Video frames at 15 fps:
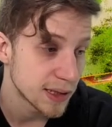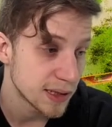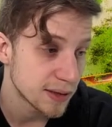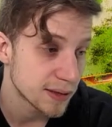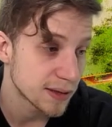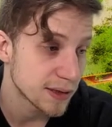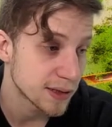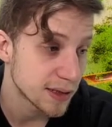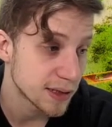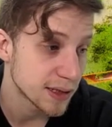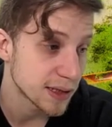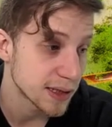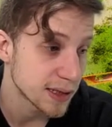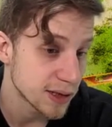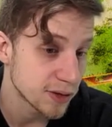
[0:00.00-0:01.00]
It's
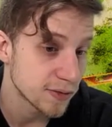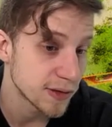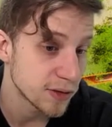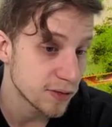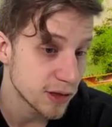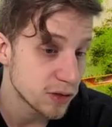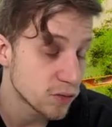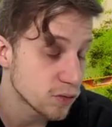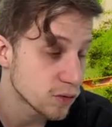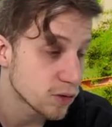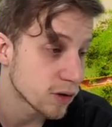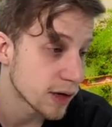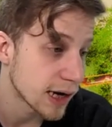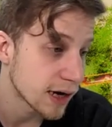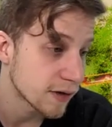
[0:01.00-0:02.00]
uh, really good when you need to do
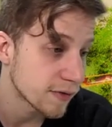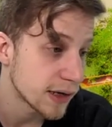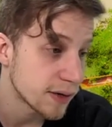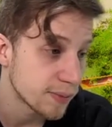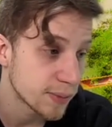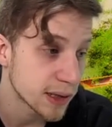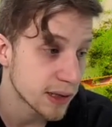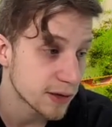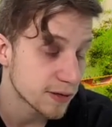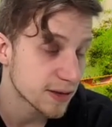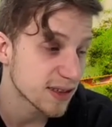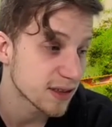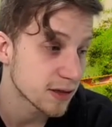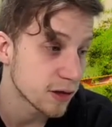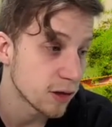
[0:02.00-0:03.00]
core hardware, but it's
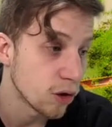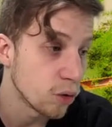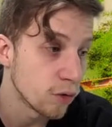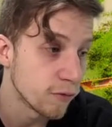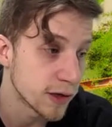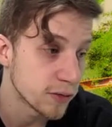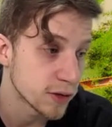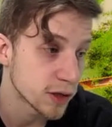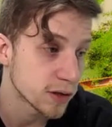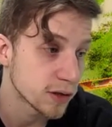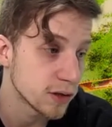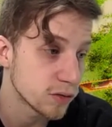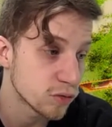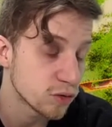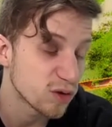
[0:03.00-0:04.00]
slow when you just
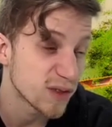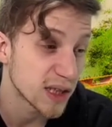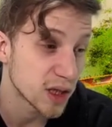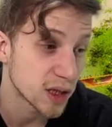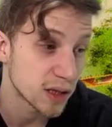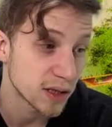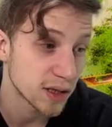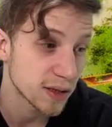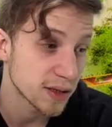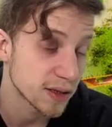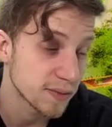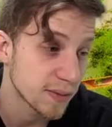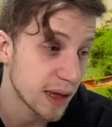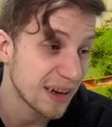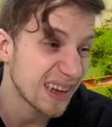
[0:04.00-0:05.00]
need to do quick changes,
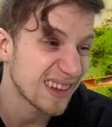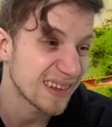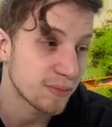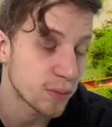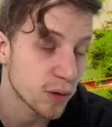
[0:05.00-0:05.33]
and that's a